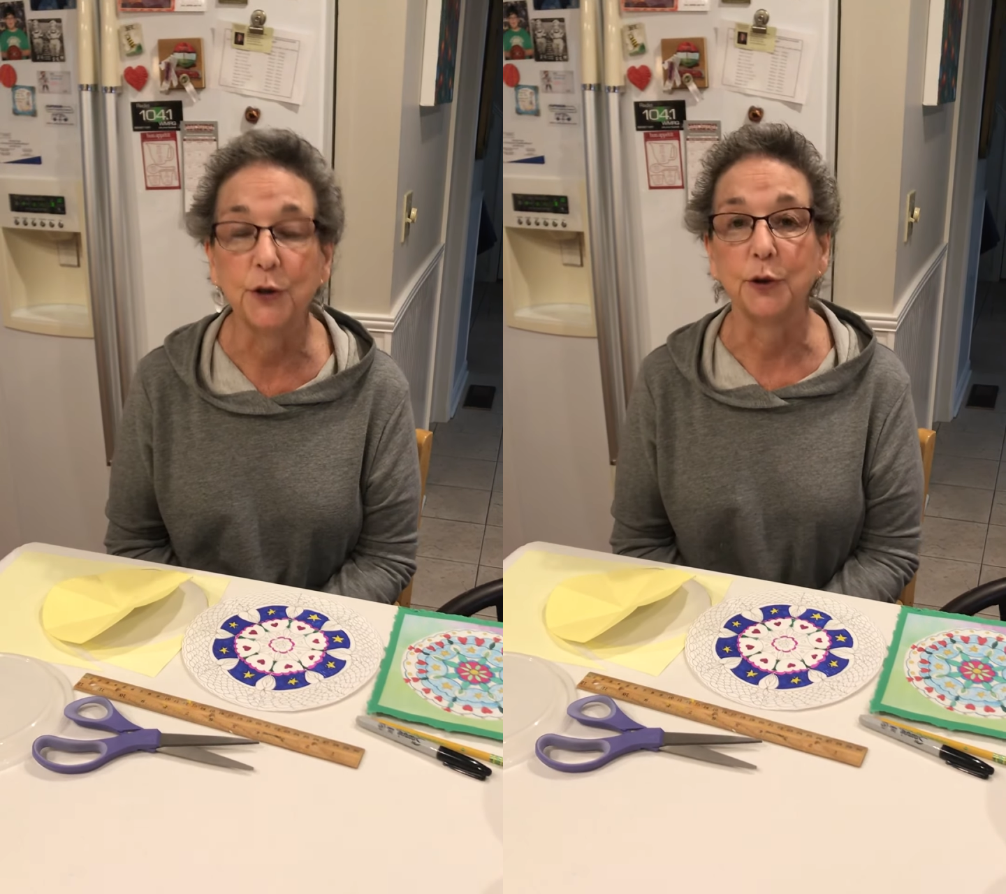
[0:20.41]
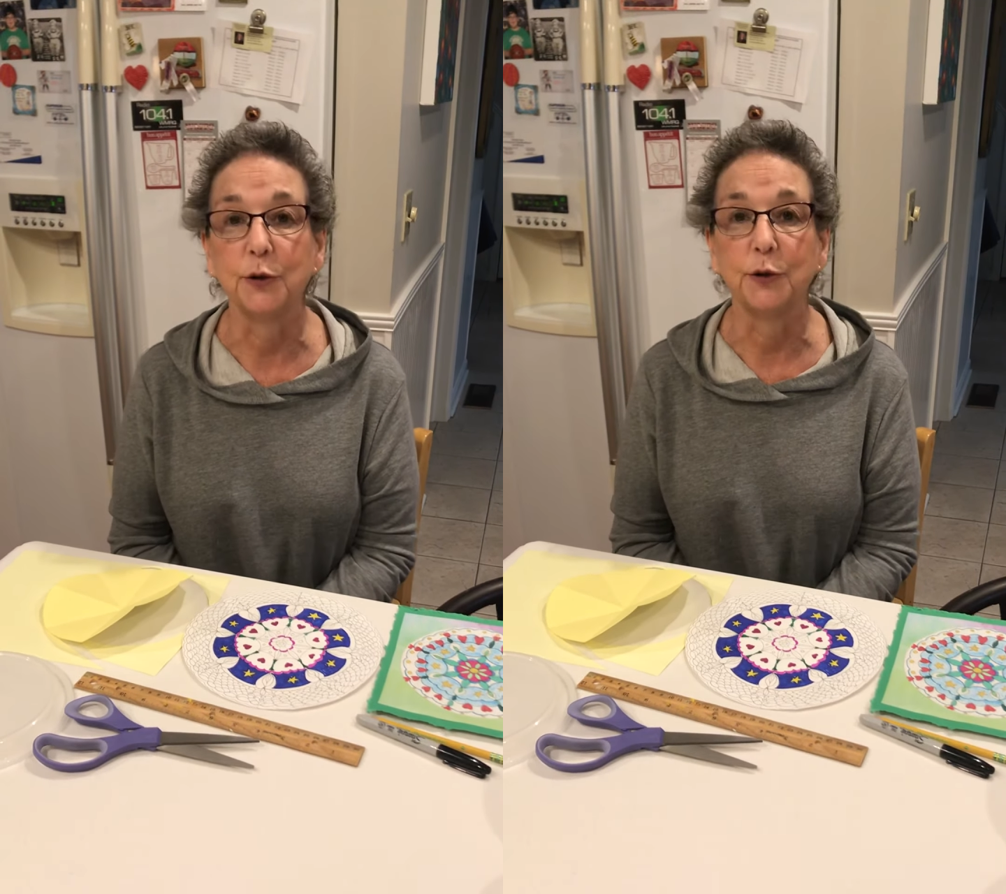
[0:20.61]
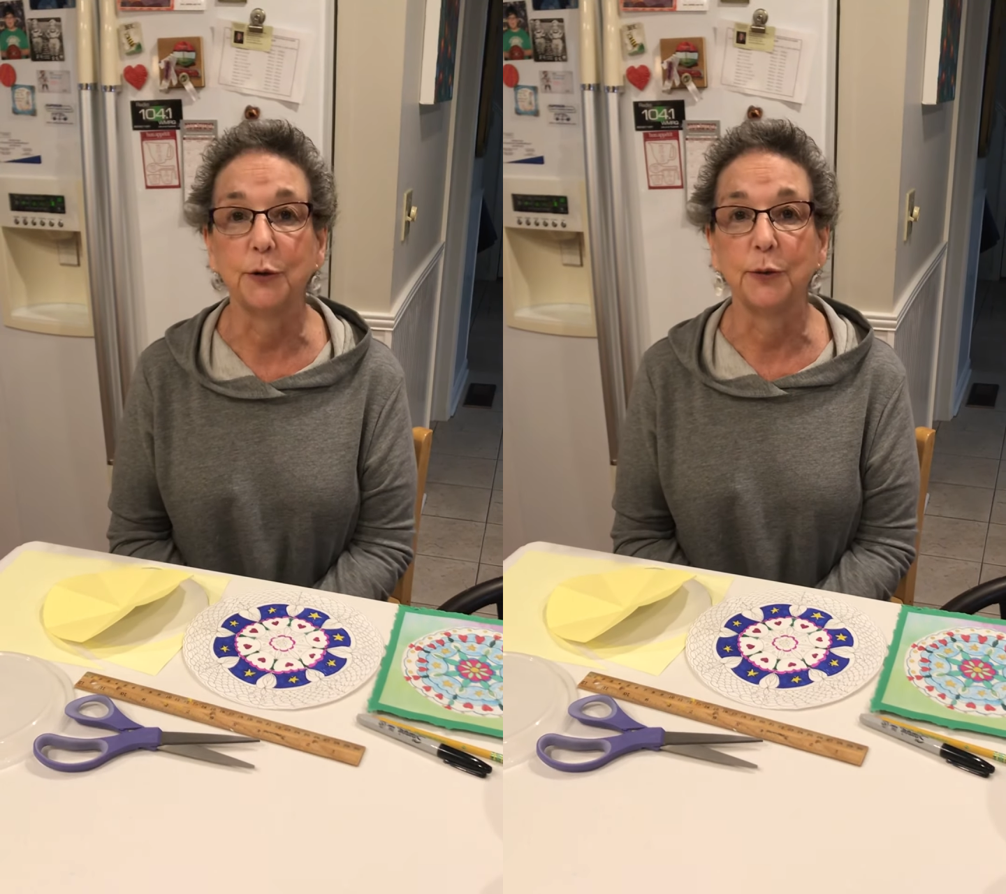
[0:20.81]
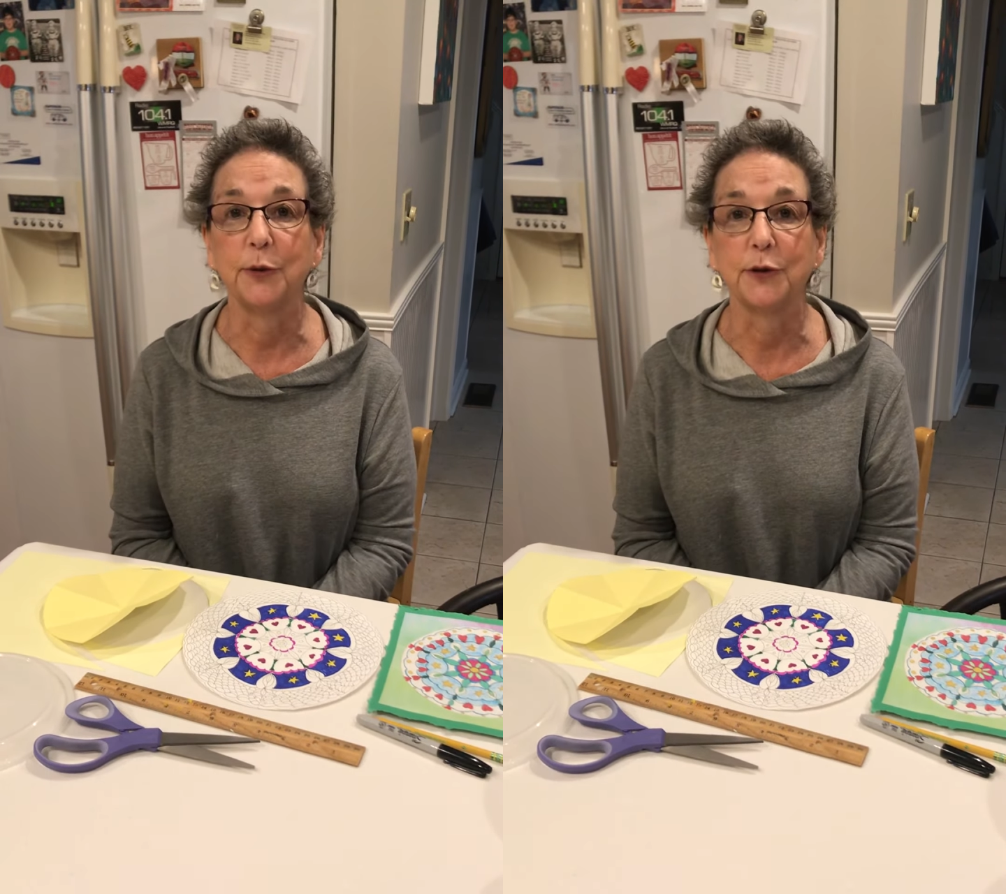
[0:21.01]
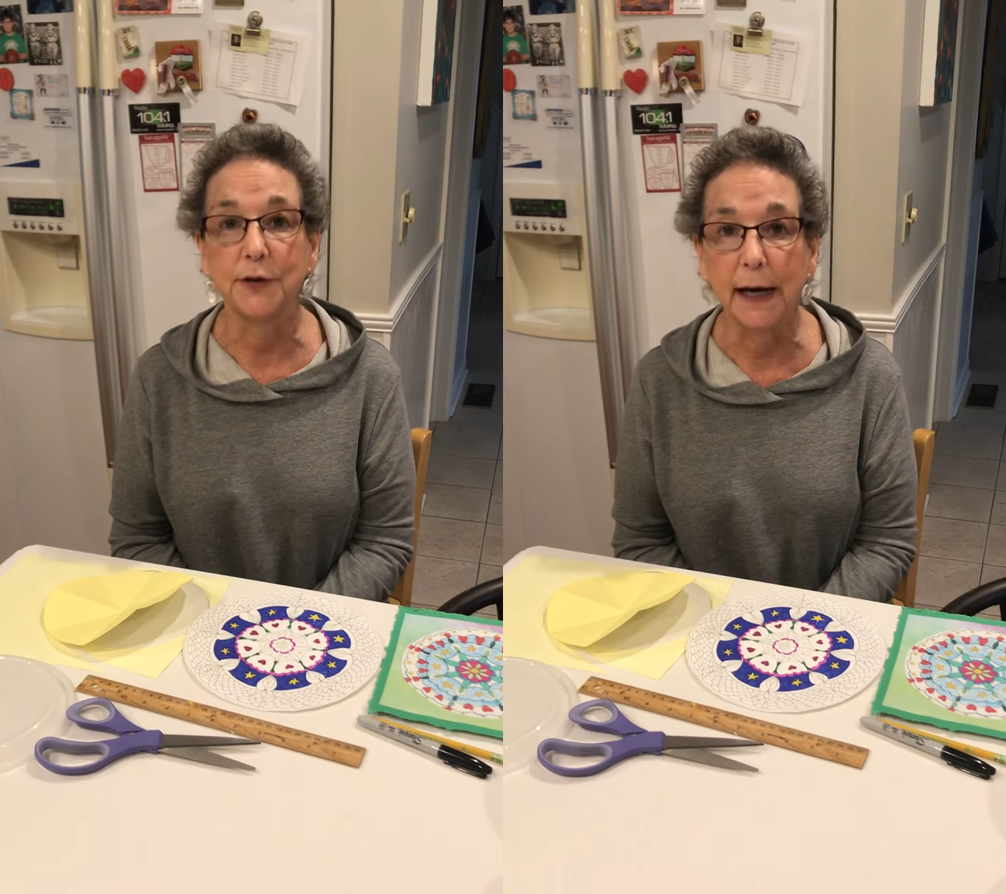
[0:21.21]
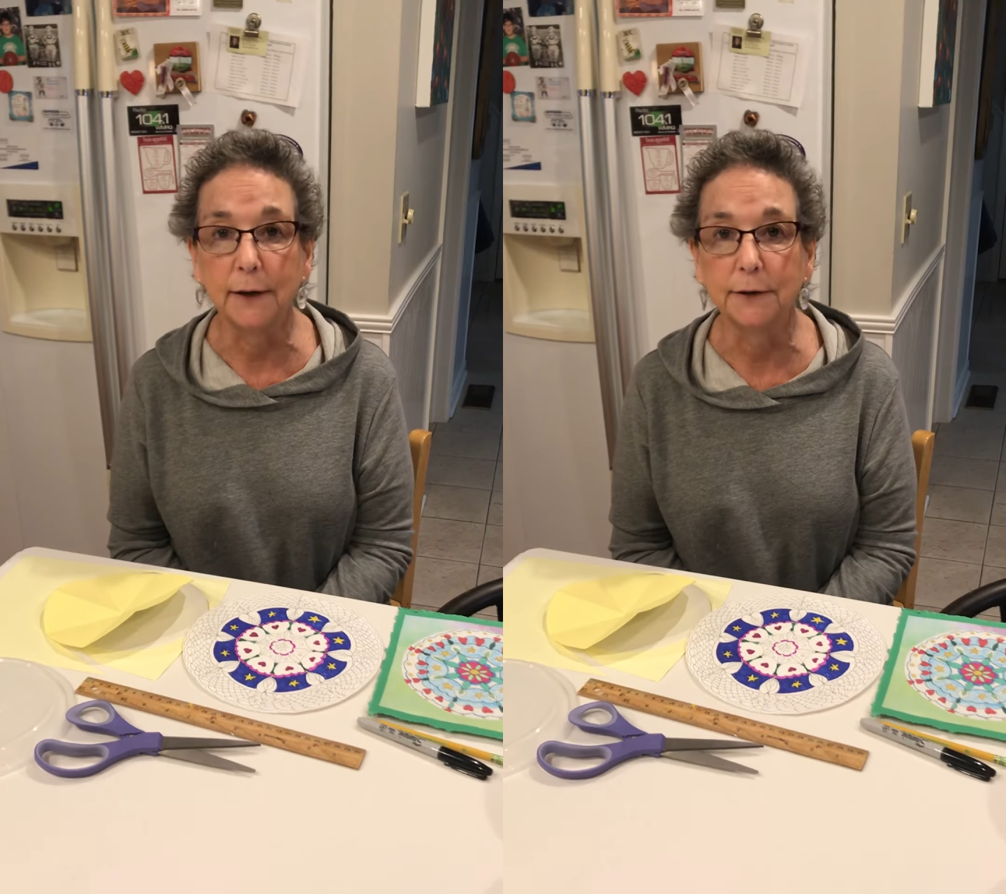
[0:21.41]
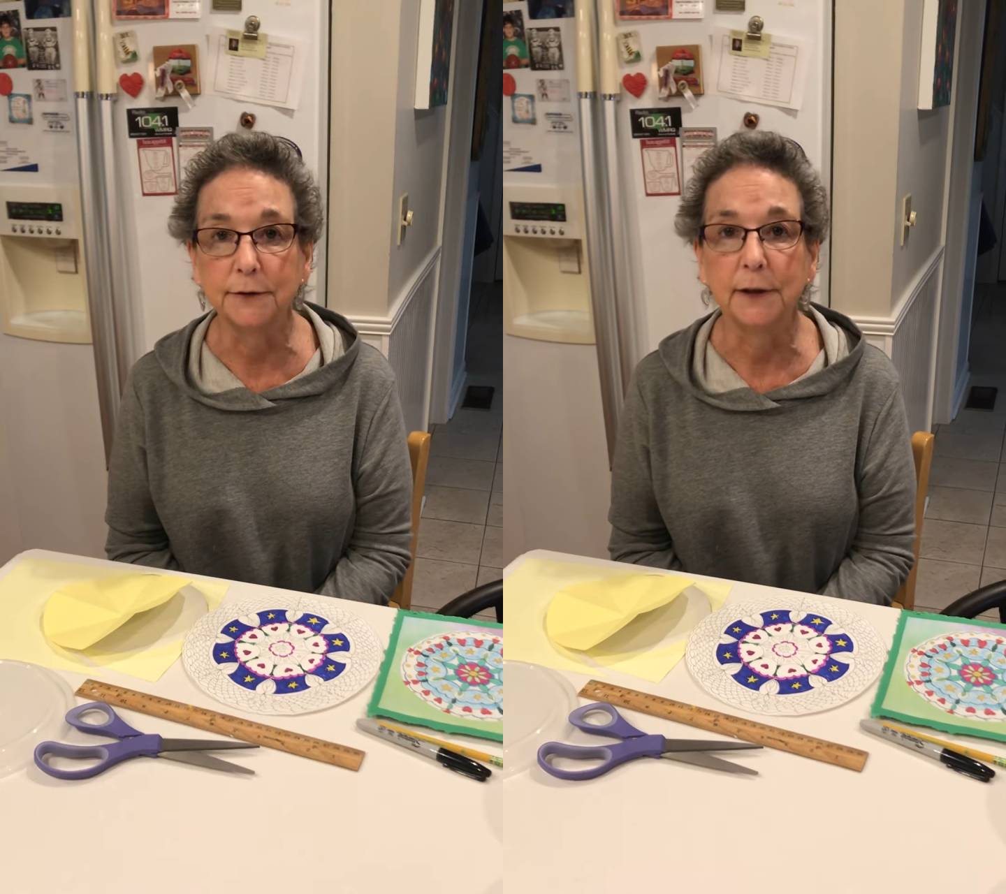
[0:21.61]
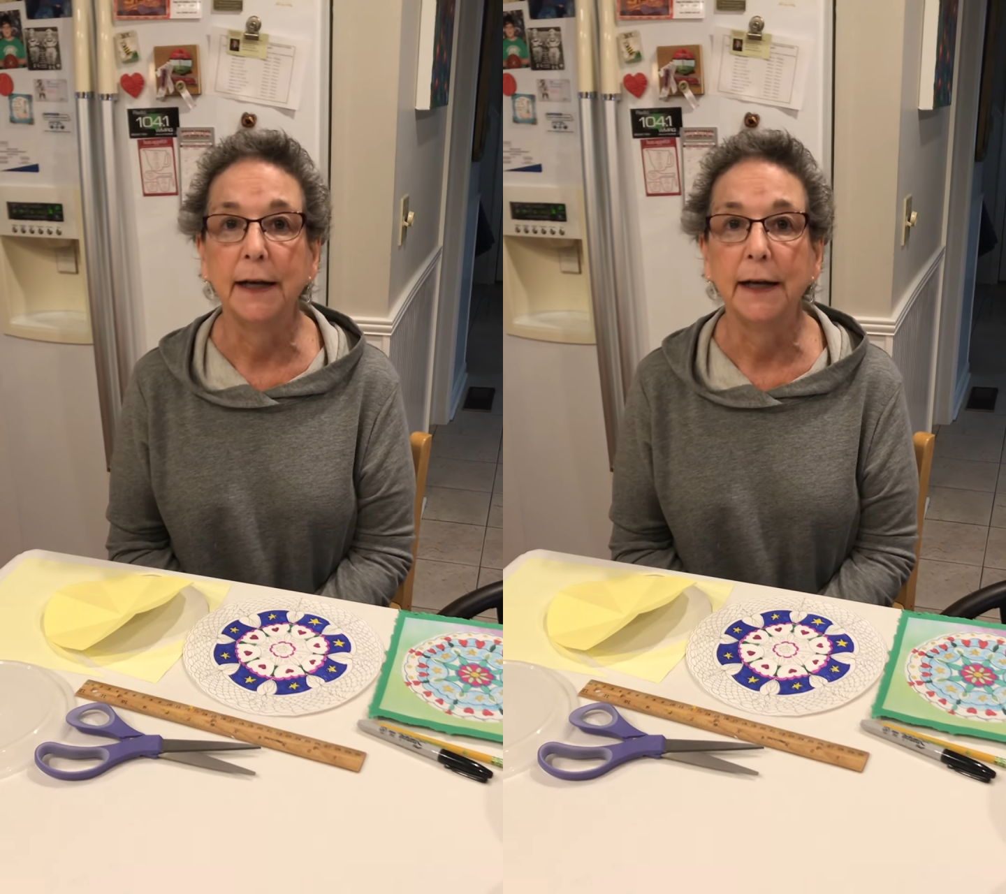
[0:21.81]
you can do them yourself.